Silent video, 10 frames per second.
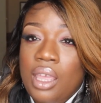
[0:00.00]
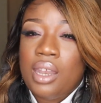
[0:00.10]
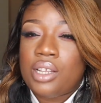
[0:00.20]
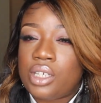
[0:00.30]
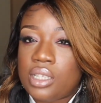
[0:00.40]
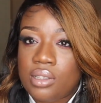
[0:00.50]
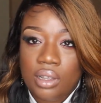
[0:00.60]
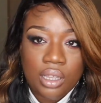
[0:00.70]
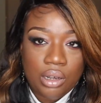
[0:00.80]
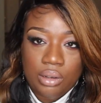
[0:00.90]
and I just
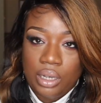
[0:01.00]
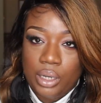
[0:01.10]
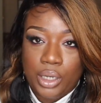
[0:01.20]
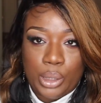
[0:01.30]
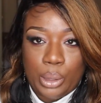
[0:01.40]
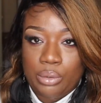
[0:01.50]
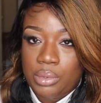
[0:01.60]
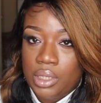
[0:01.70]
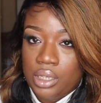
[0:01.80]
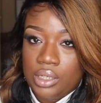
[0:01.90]
stuck it on there, you know what I'm
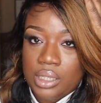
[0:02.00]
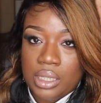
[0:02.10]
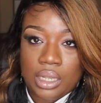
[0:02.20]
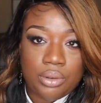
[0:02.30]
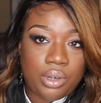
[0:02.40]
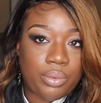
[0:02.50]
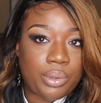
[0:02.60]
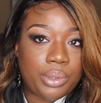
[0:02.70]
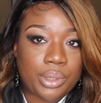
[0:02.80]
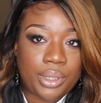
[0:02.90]
saying, just stuck it on there
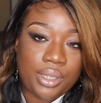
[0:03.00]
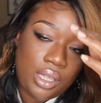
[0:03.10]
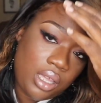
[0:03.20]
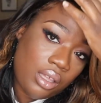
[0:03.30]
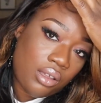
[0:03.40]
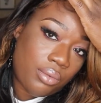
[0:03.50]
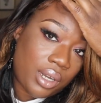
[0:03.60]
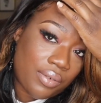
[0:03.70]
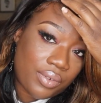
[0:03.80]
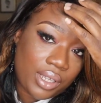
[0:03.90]
real good or whatever.